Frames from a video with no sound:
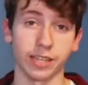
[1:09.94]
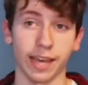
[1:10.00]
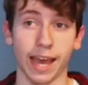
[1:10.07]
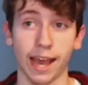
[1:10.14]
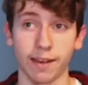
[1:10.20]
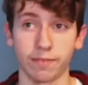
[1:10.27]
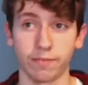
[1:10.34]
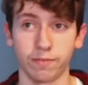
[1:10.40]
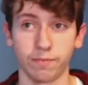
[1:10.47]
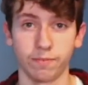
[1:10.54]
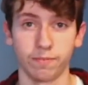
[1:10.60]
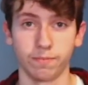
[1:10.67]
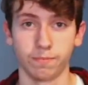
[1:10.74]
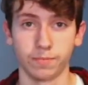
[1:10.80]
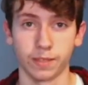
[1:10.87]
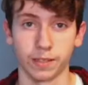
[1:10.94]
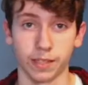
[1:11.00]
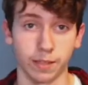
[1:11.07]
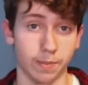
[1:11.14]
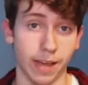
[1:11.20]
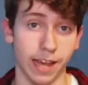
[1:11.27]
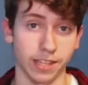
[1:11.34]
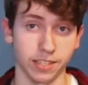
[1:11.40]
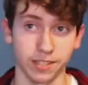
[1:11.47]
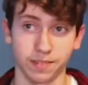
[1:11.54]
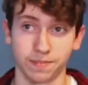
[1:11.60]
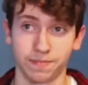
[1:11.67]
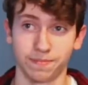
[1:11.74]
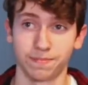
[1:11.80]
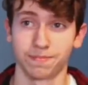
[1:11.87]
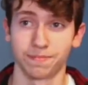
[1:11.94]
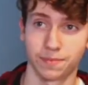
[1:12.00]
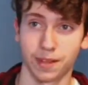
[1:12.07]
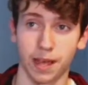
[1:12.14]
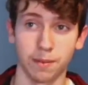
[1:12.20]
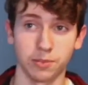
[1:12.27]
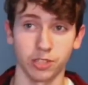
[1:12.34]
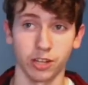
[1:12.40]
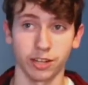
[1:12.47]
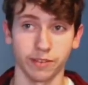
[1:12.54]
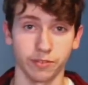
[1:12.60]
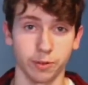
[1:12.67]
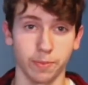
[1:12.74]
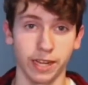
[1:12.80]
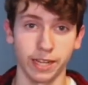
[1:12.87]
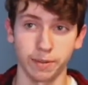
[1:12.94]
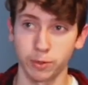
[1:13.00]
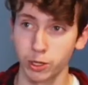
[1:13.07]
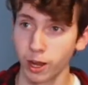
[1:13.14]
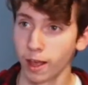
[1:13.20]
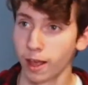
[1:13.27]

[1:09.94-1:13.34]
have in the past. I'm sorry if you're my neighbor.